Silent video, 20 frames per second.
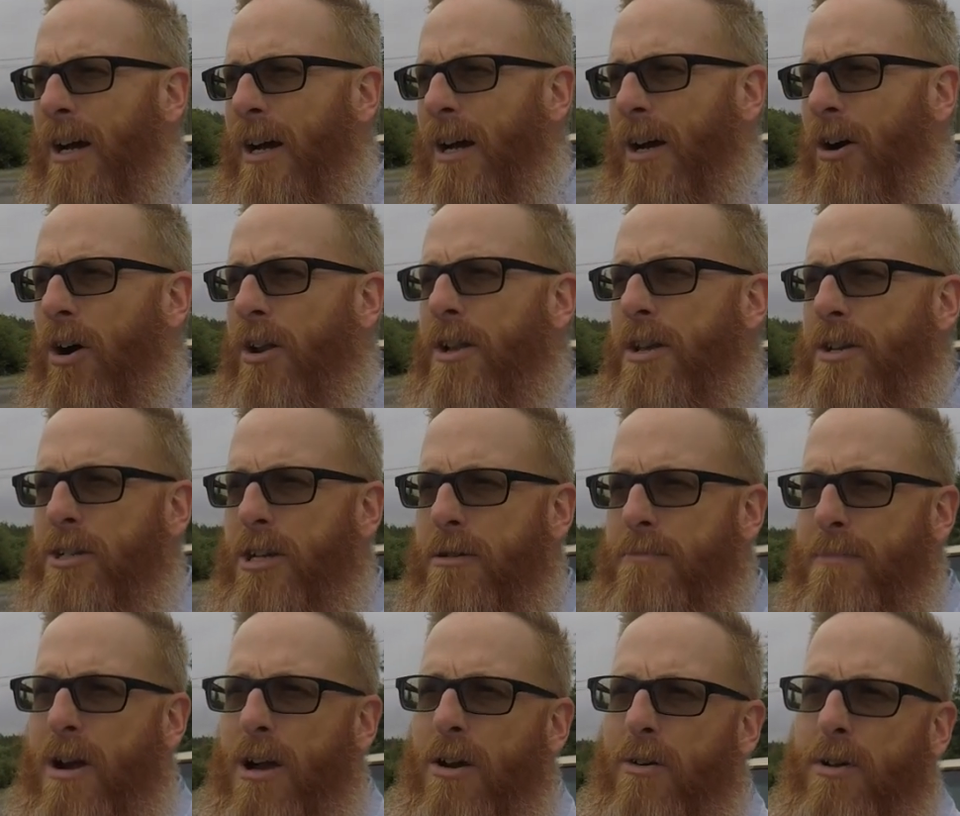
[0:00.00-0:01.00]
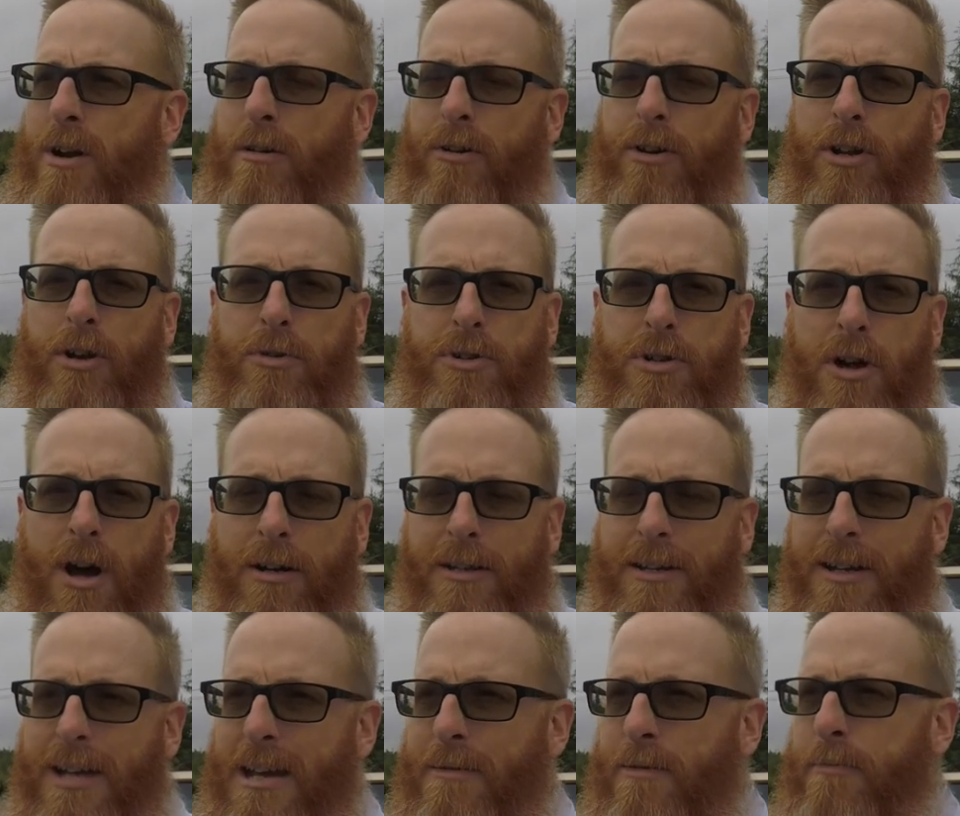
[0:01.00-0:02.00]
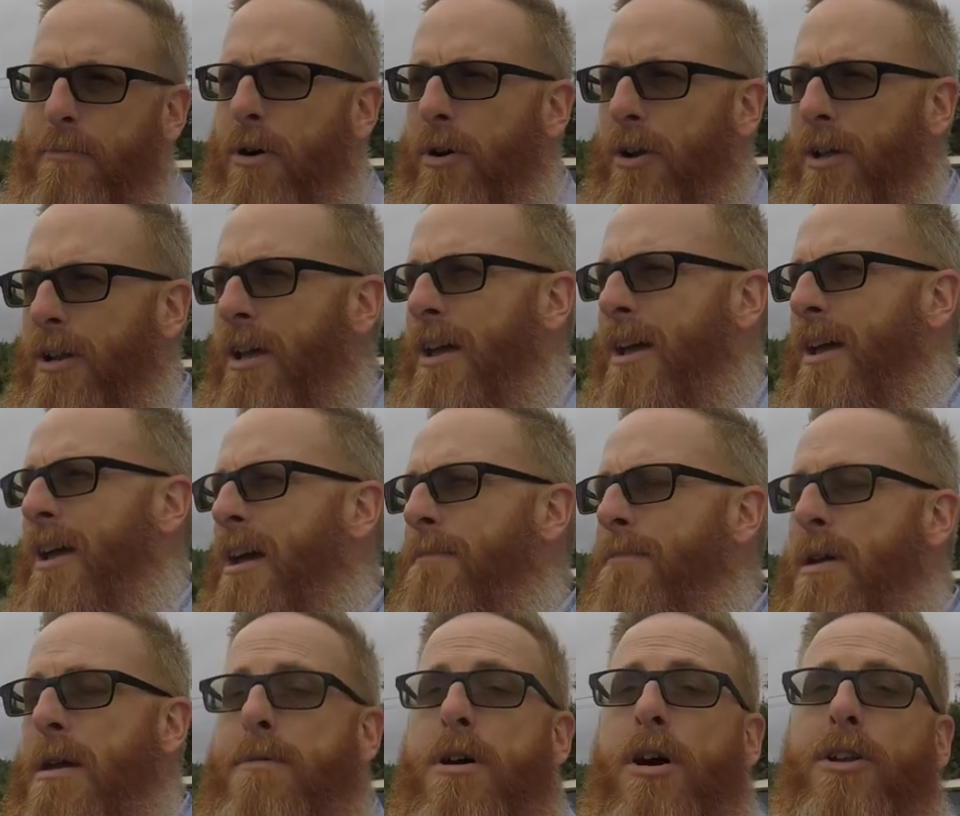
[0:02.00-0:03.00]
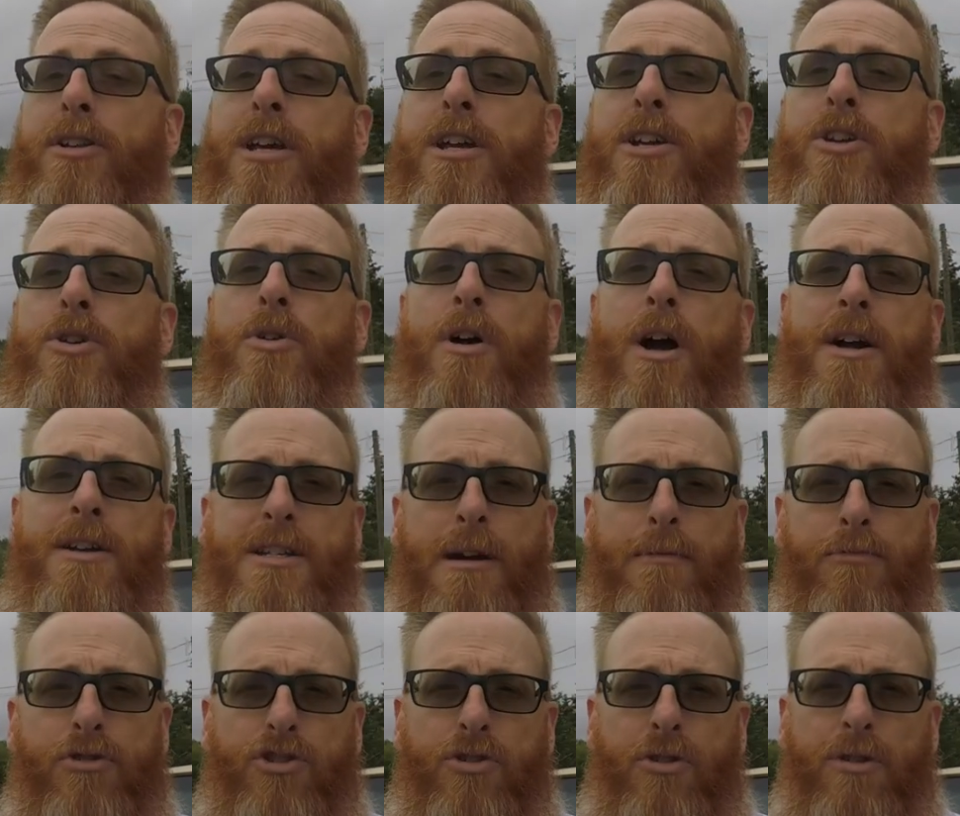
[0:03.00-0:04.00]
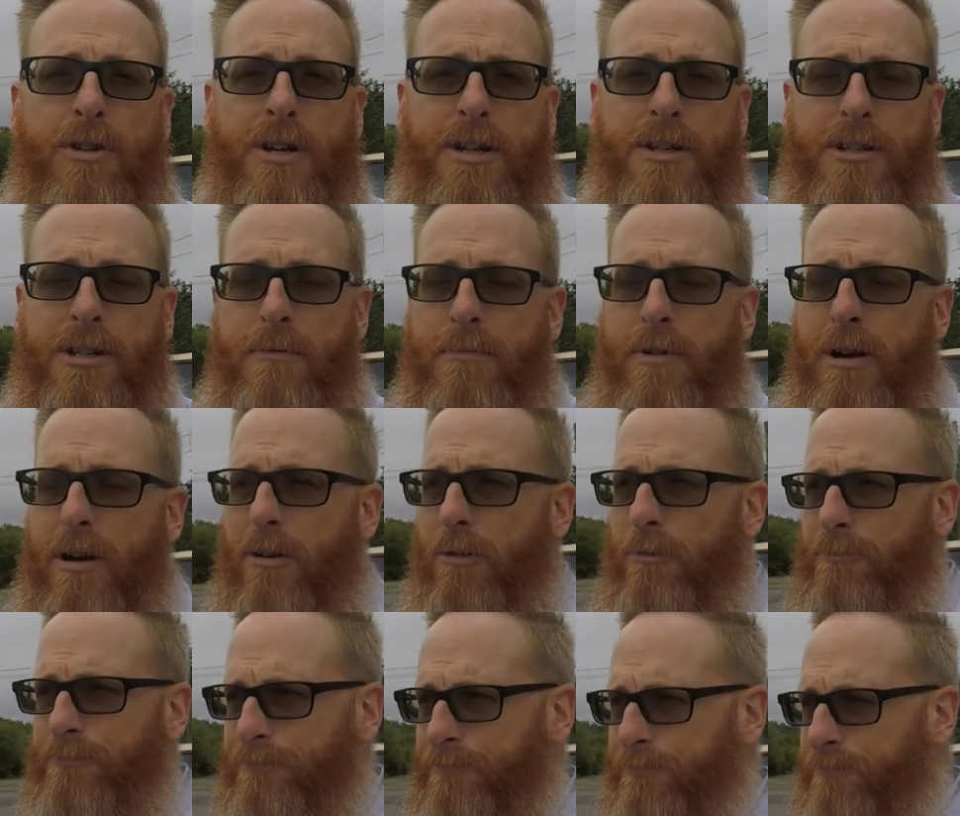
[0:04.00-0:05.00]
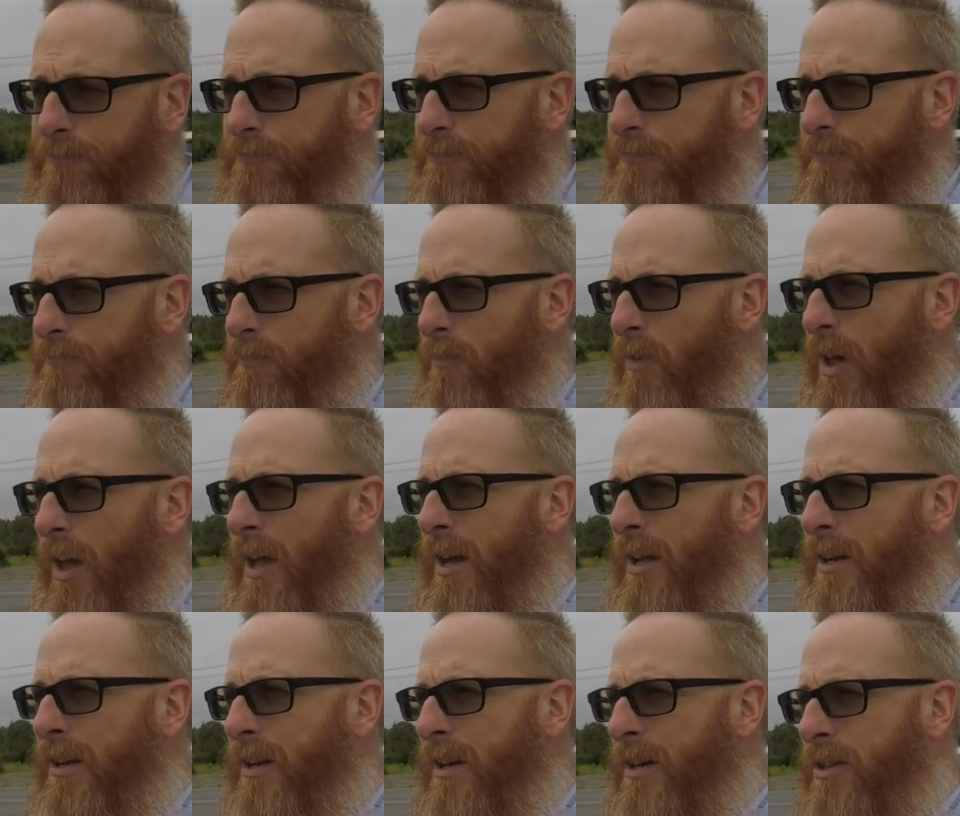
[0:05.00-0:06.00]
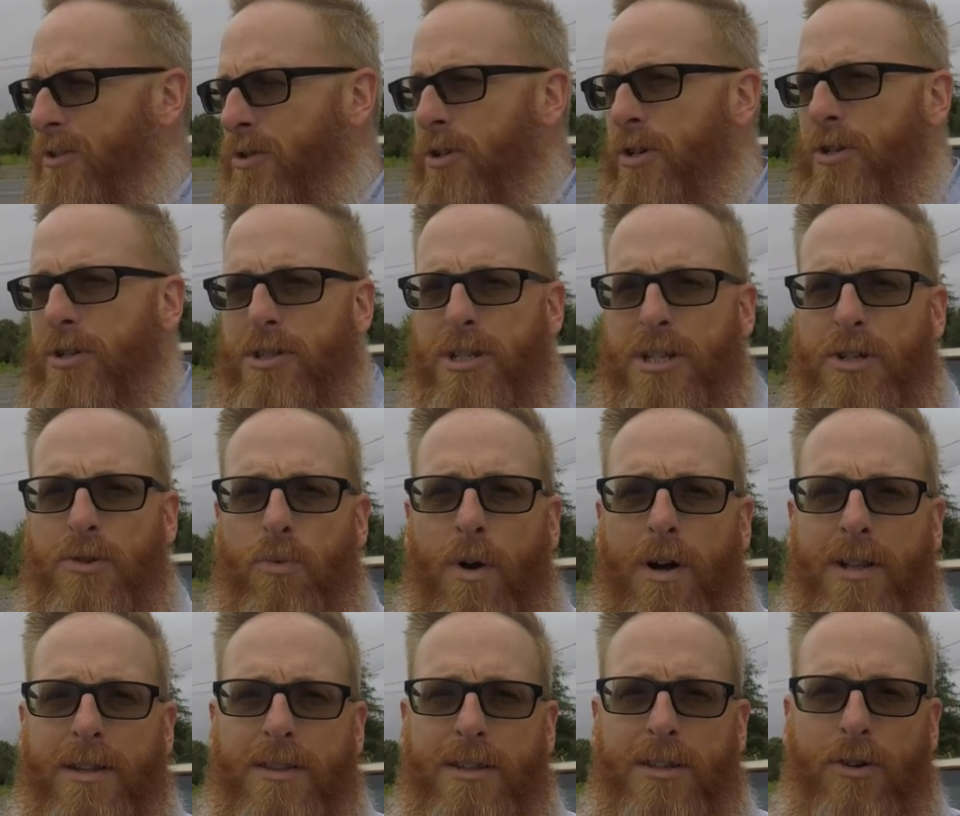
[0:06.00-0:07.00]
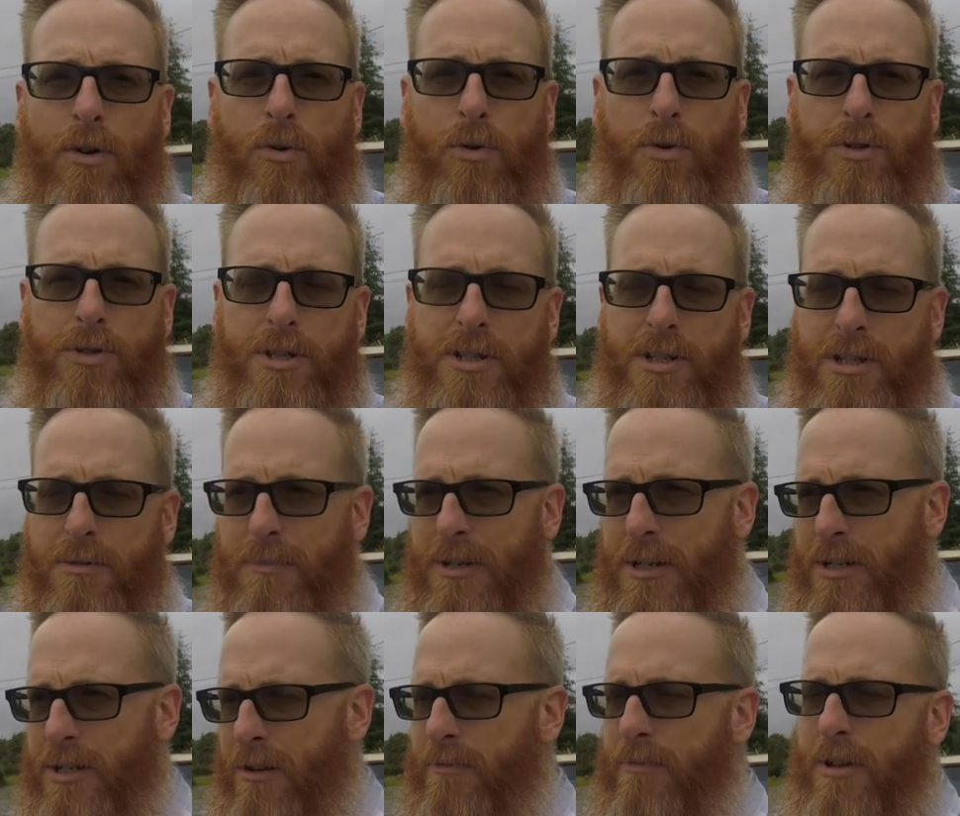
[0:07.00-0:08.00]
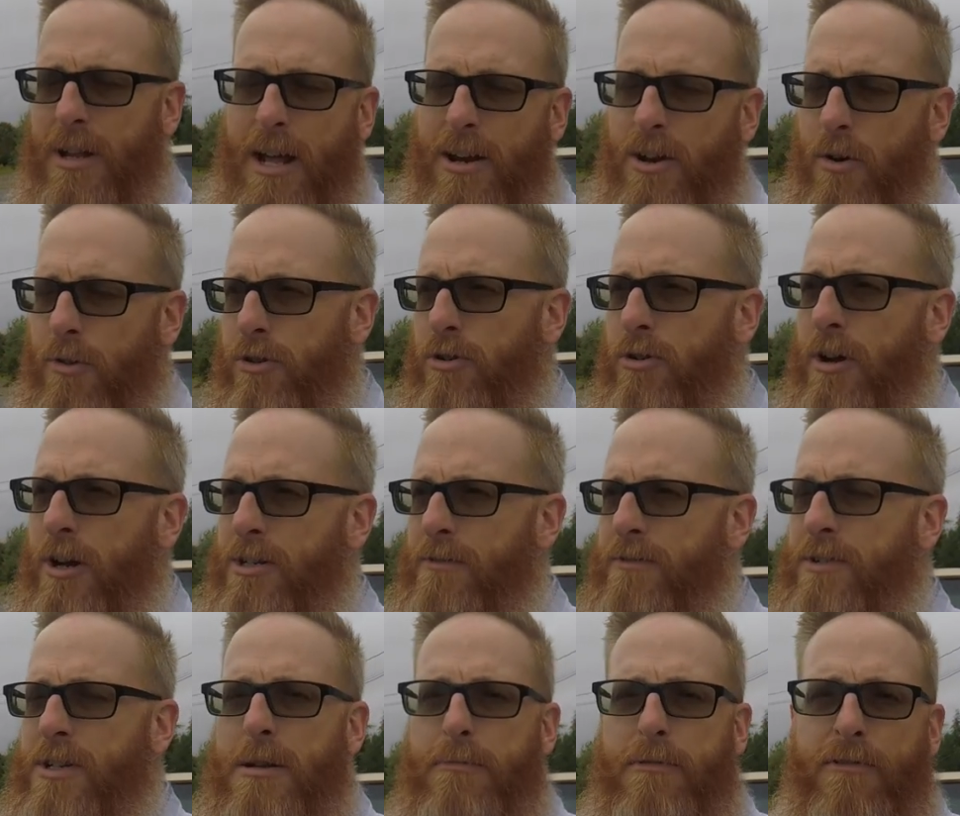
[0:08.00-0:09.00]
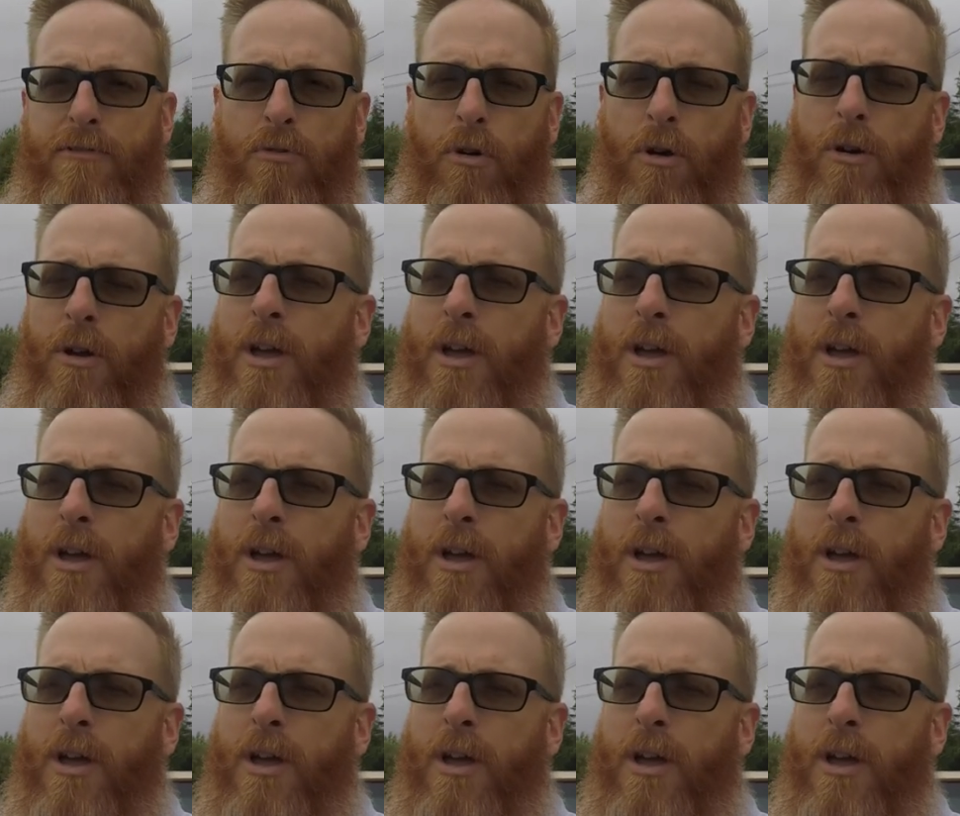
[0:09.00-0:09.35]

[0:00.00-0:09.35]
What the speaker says: on his Camaro, and I'm gonna go talk to him about it. And maybe I'll take you guys up and show you his Camaro, and so you can see what the whole system is. And I know that you guys have seen it before.